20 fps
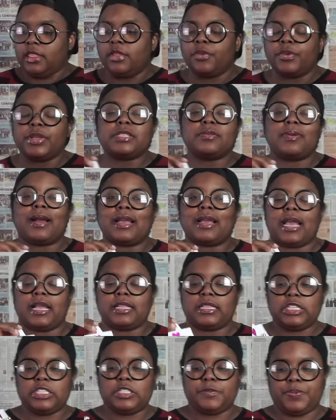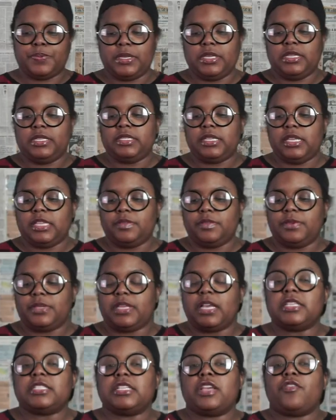The reason why I got this piece is
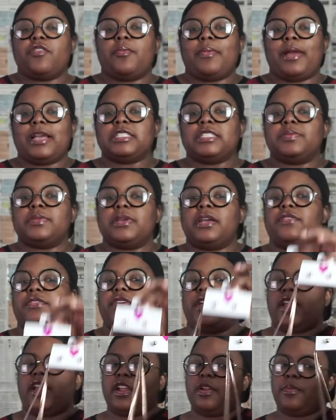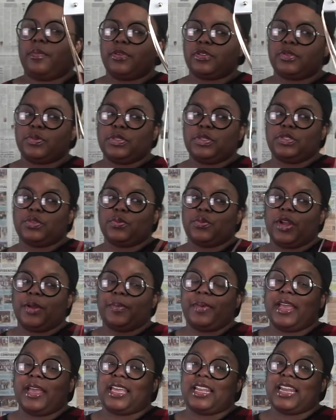because it reminds me of the herringbones we used to wear
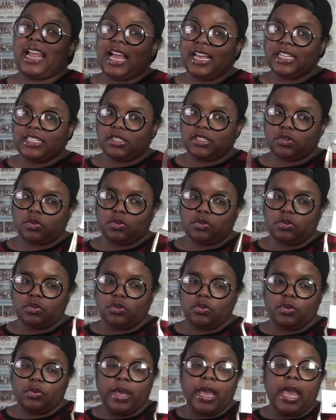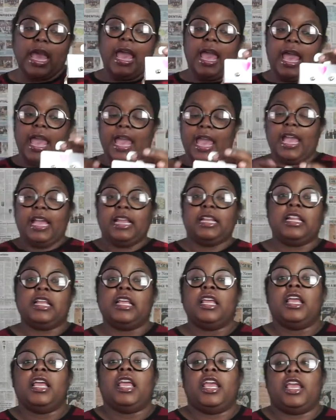back in high school. And
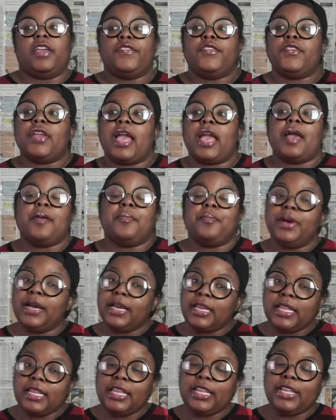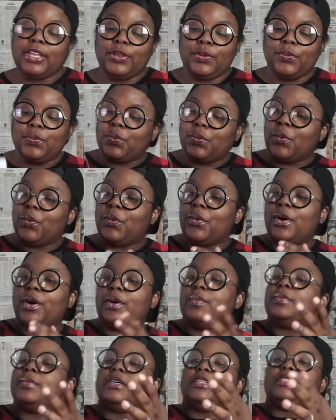if you had money, you
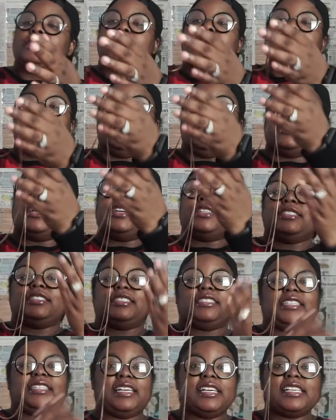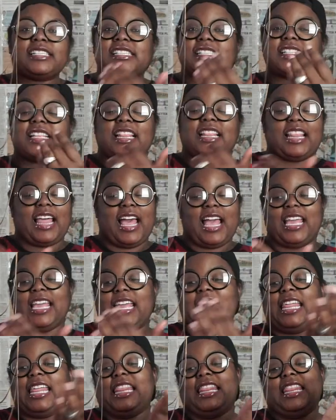wore them layered just like
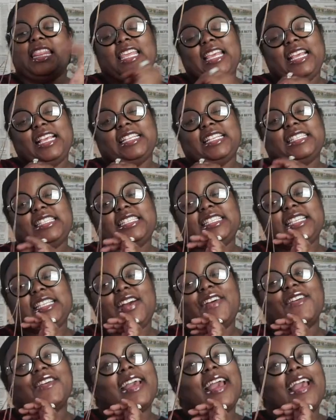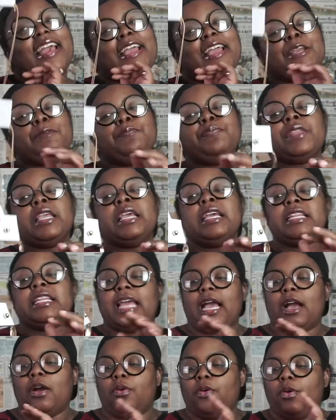this. Okay?
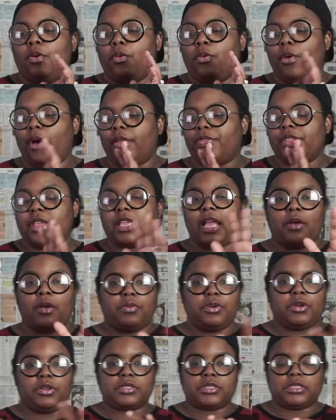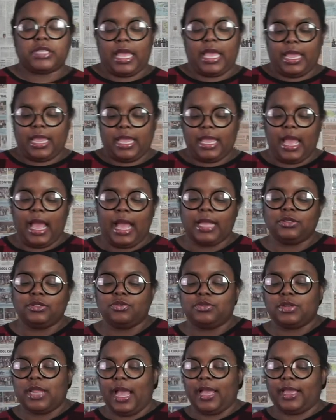Now, one thing I will say, I do
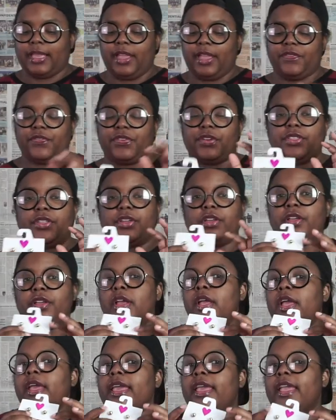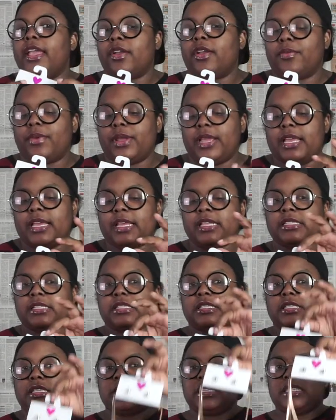not care for the
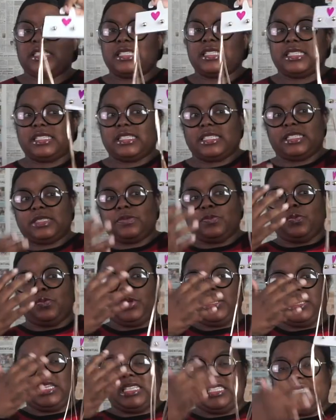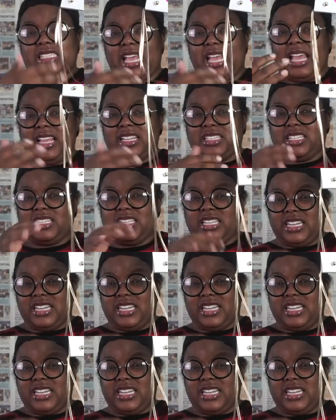earrings with the set to the